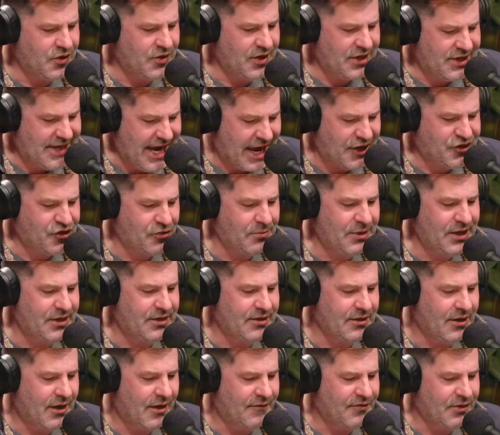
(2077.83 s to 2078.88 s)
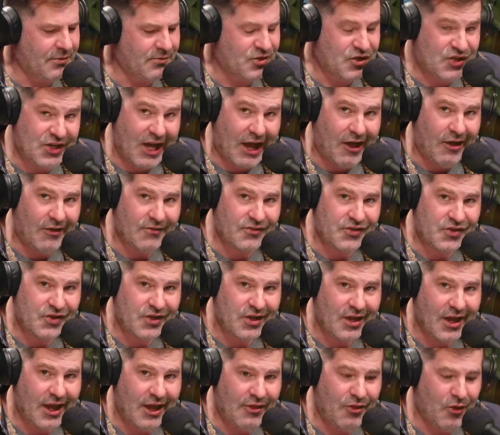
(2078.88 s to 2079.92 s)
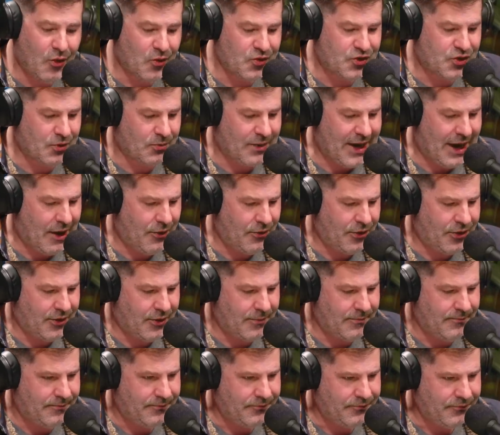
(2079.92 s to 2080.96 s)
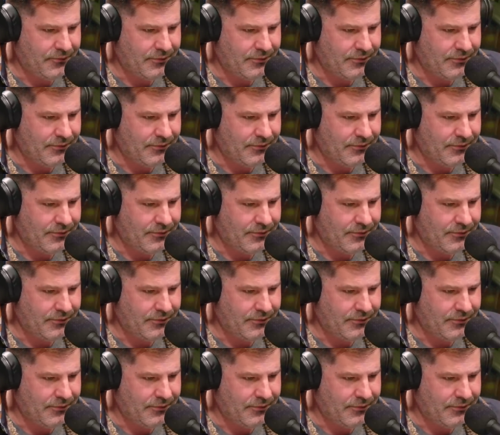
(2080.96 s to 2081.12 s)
to the detriment of themselves and those around them.